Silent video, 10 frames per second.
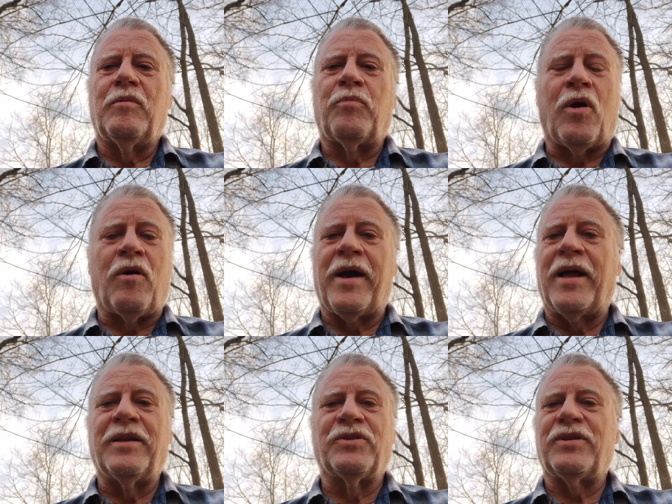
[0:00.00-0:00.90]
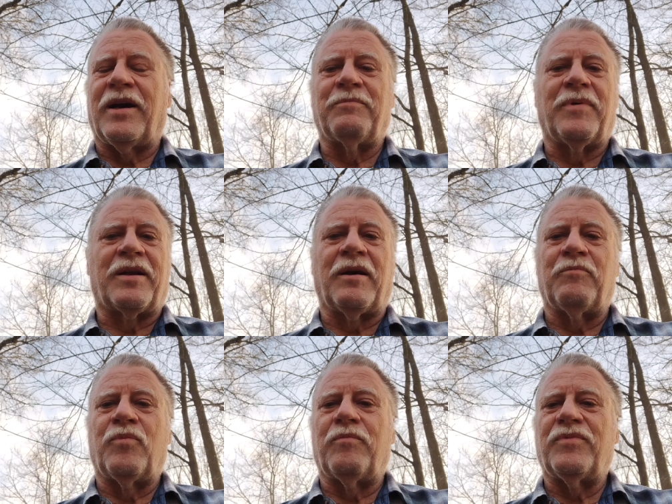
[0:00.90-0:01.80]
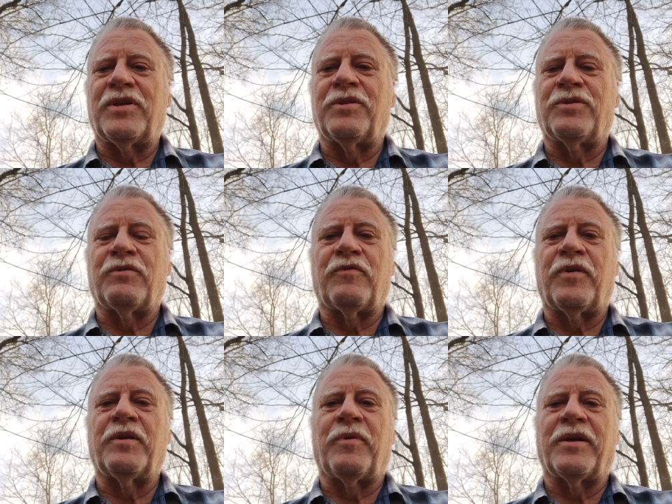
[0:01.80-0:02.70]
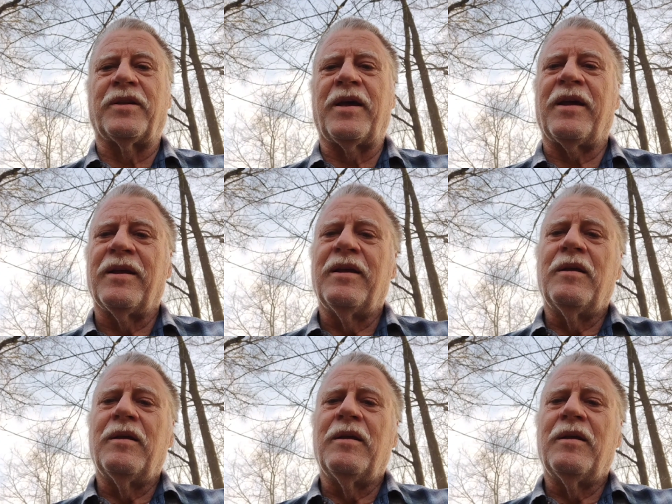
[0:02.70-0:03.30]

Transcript: Paul had his, I, I cut, said this to a friend of mine today,